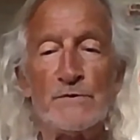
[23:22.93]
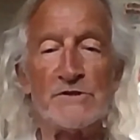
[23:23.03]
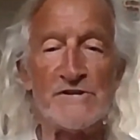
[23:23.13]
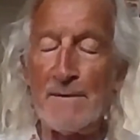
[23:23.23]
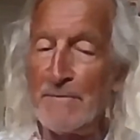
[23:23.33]

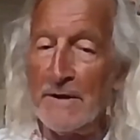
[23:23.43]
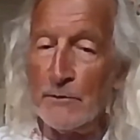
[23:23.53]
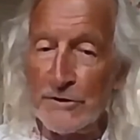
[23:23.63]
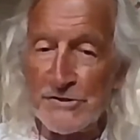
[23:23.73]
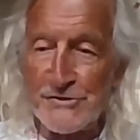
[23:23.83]
what's happening
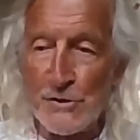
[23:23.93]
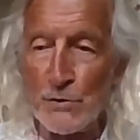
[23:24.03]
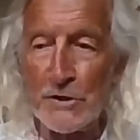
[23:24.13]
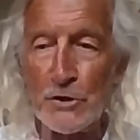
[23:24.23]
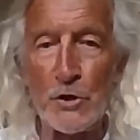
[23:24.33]
with the
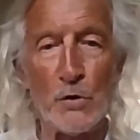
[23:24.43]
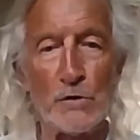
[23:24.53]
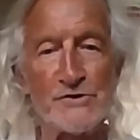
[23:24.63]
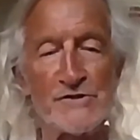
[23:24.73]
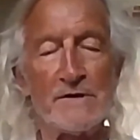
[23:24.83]
Sony
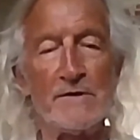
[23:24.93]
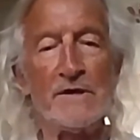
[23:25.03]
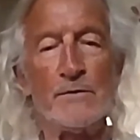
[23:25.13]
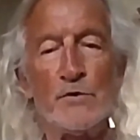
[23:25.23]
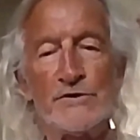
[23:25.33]
codes and
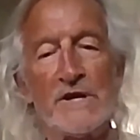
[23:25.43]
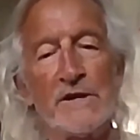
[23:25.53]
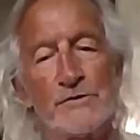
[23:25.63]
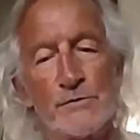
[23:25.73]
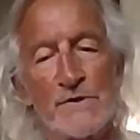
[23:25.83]
in what
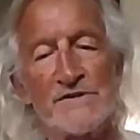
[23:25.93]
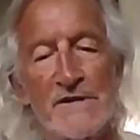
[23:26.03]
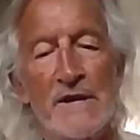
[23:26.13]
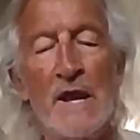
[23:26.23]
countries. And